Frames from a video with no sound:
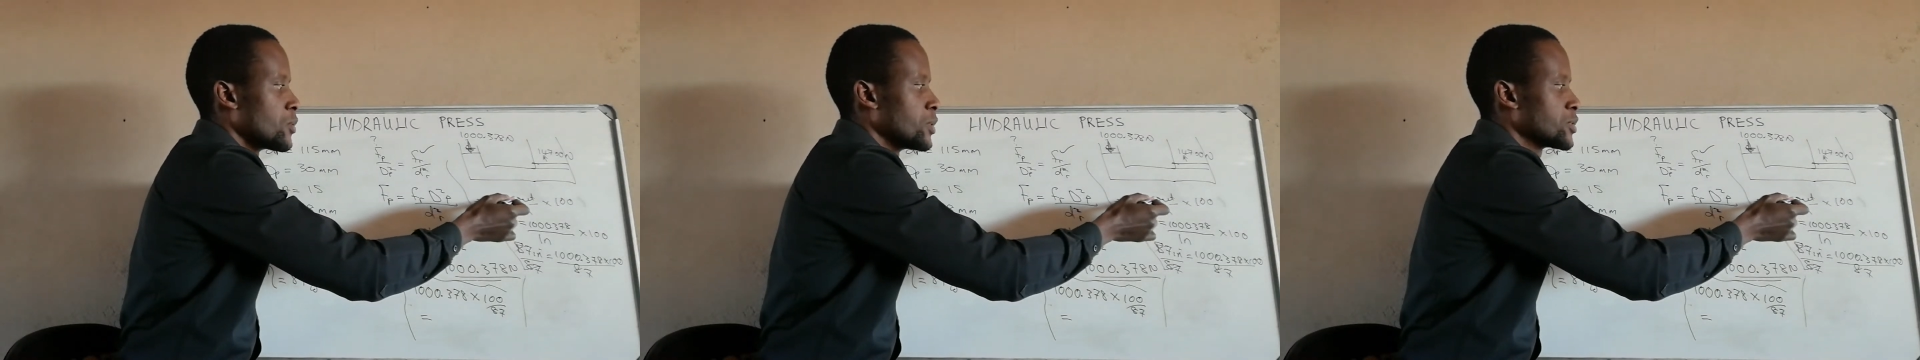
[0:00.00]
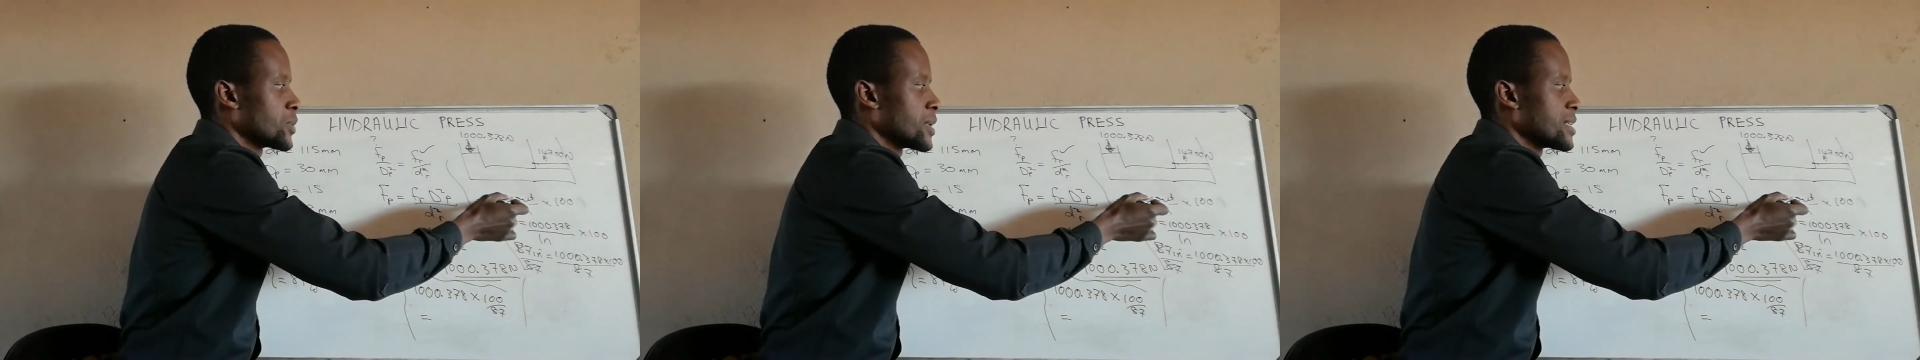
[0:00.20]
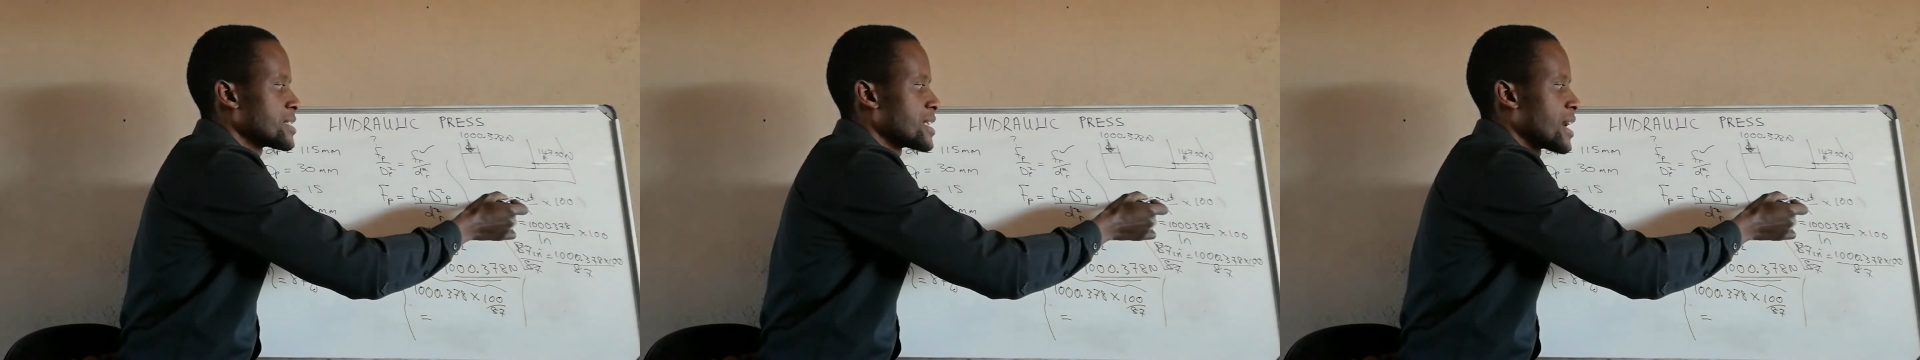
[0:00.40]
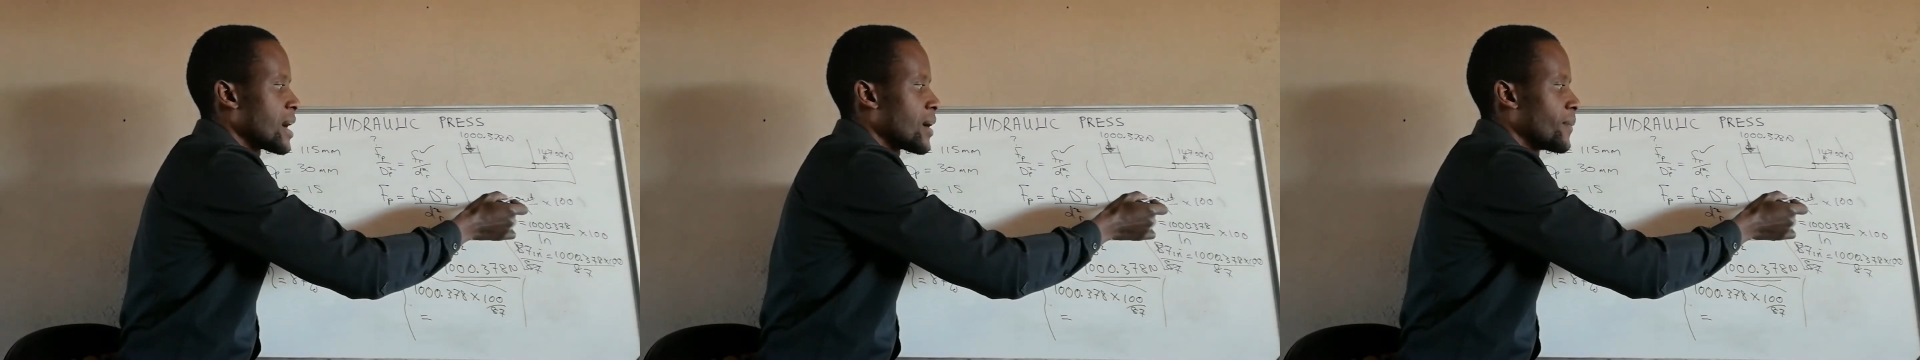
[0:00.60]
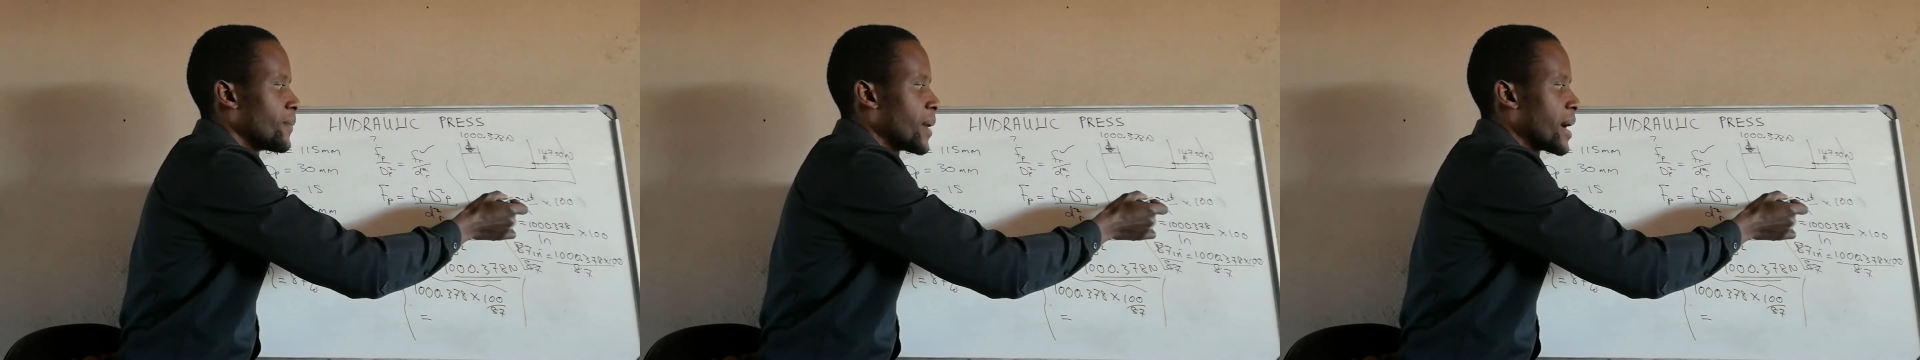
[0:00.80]
which one is
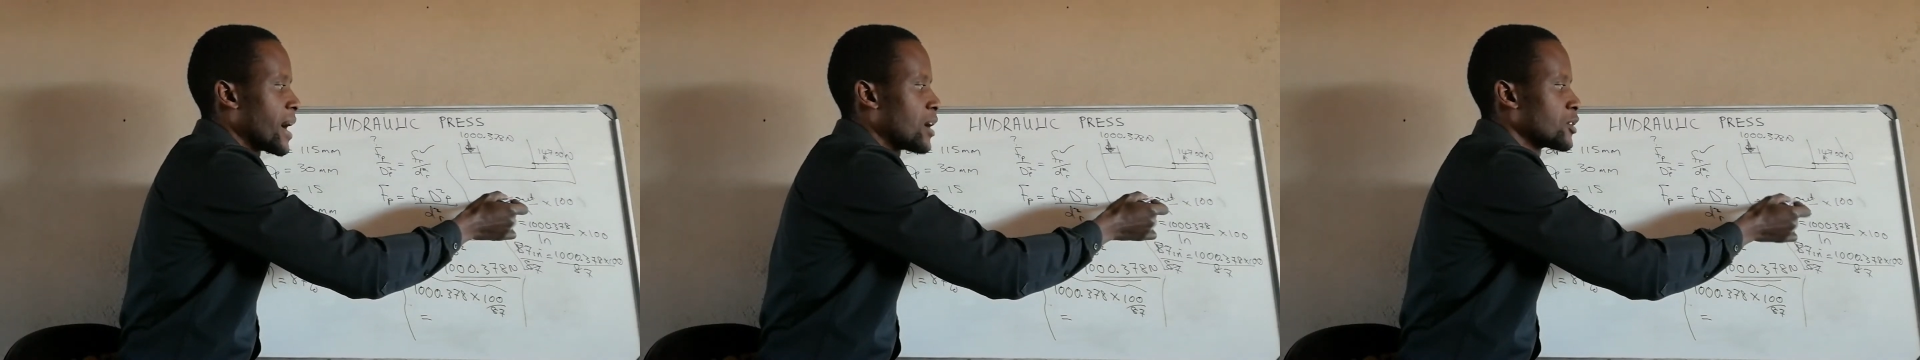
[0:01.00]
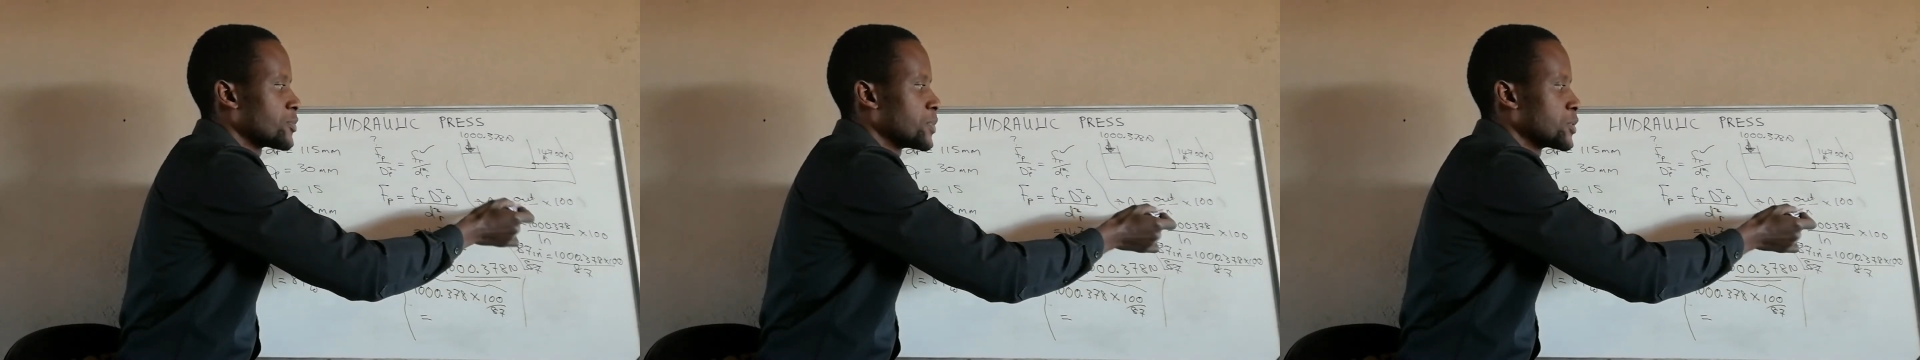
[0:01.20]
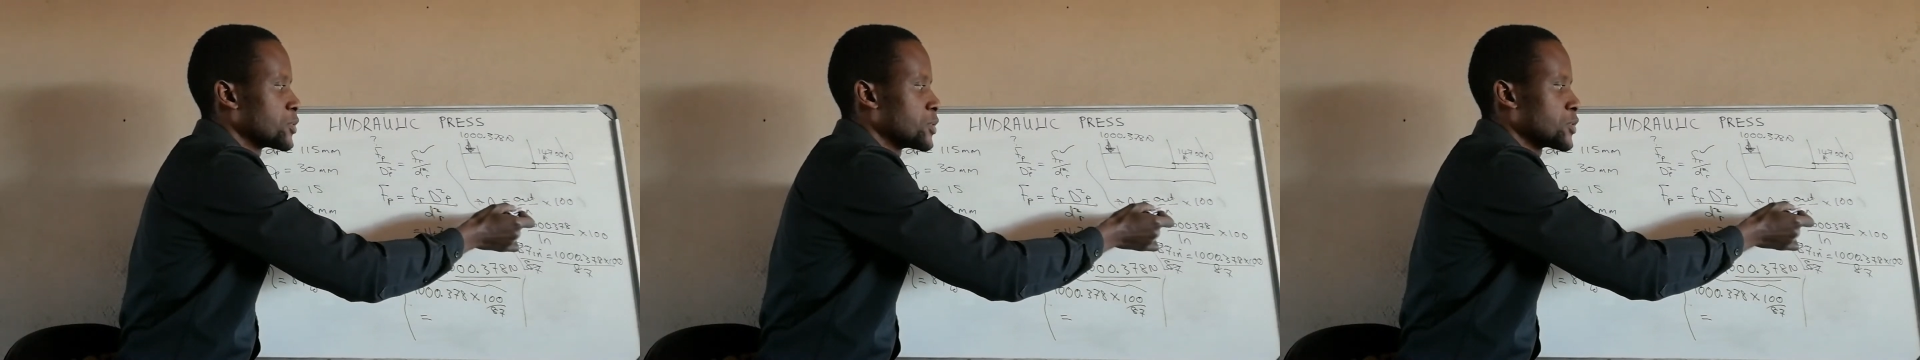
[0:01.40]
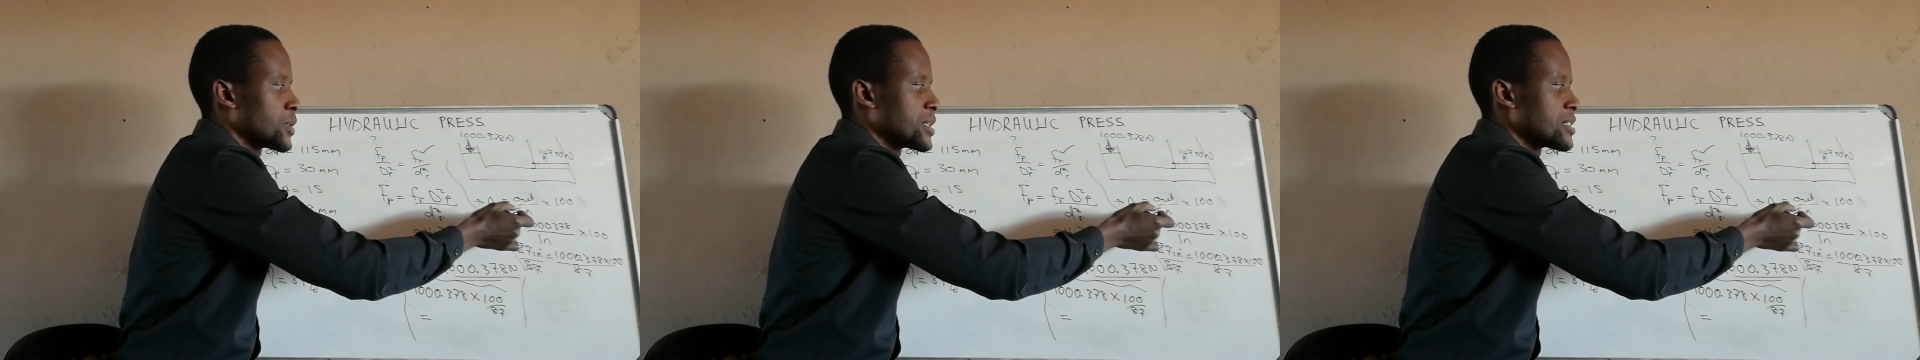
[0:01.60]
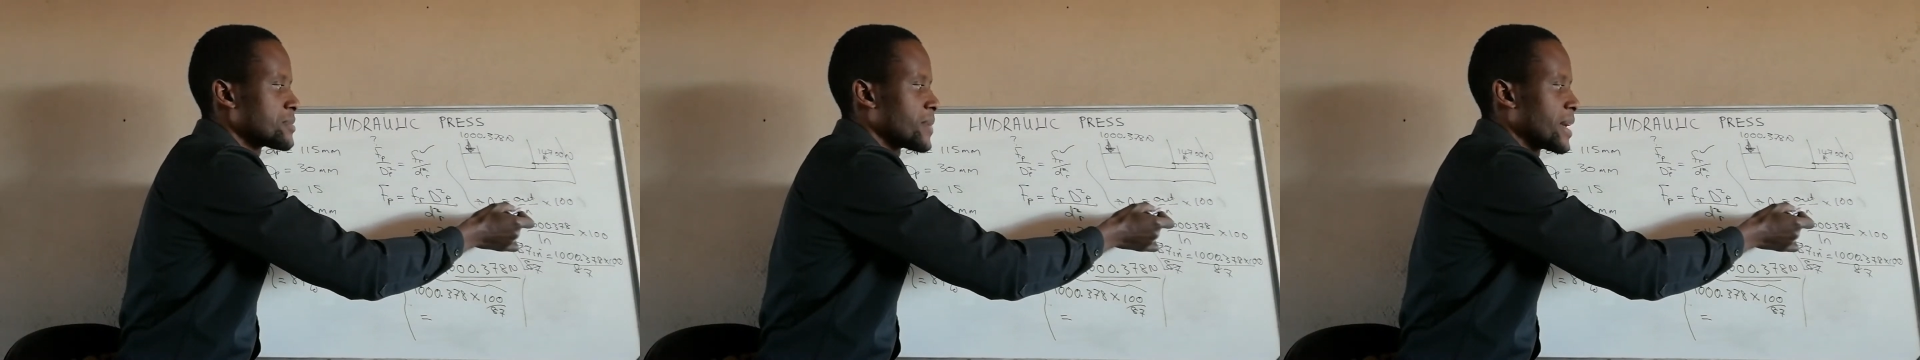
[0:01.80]
my output, which
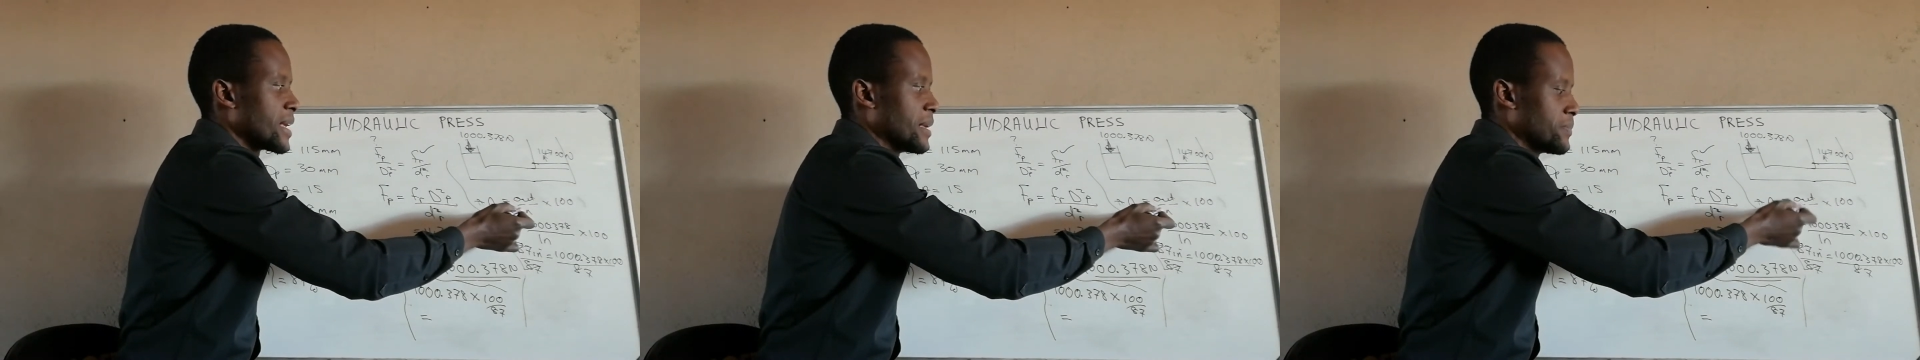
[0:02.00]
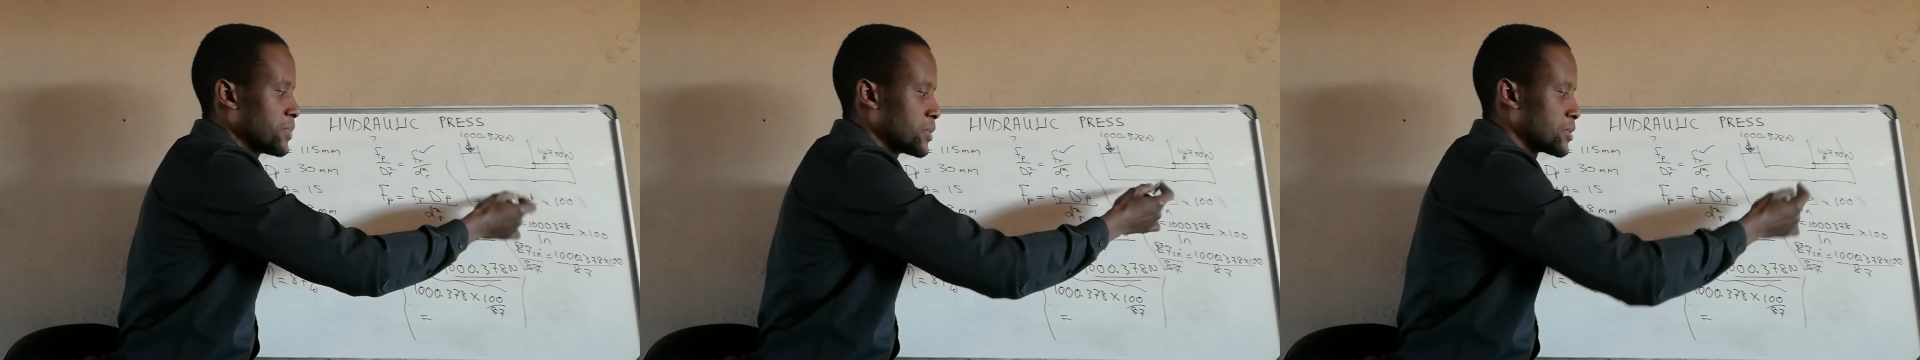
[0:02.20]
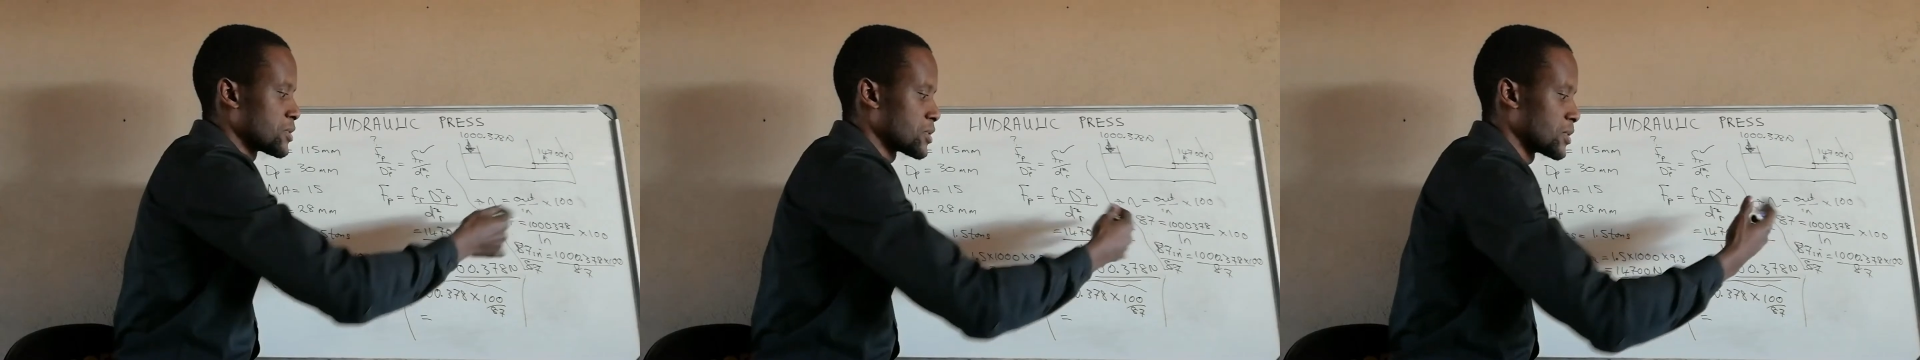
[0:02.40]
one is my input.